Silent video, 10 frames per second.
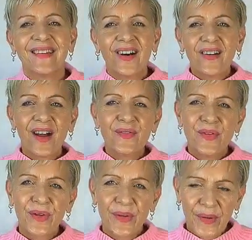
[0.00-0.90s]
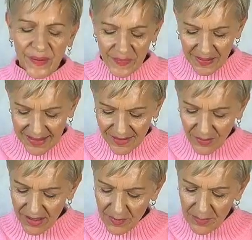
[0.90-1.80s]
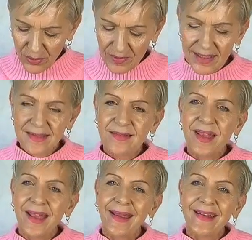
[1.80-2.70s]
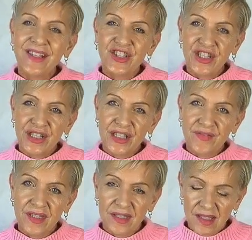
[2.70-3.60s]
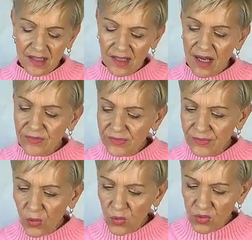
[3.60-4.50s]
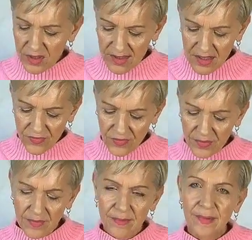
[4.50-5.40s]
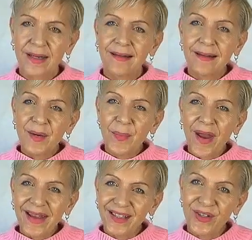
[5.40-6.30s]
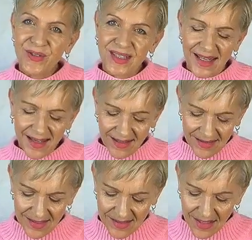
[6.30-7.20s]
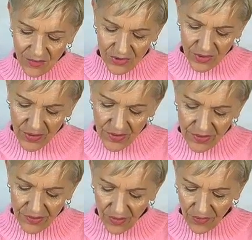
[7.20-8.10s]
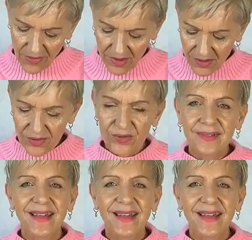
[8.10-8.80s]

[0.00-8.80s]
All right, Virgo, we're going to be pulling some energies for the second half of August from a brand new deck, the Sacred Earth Oracle.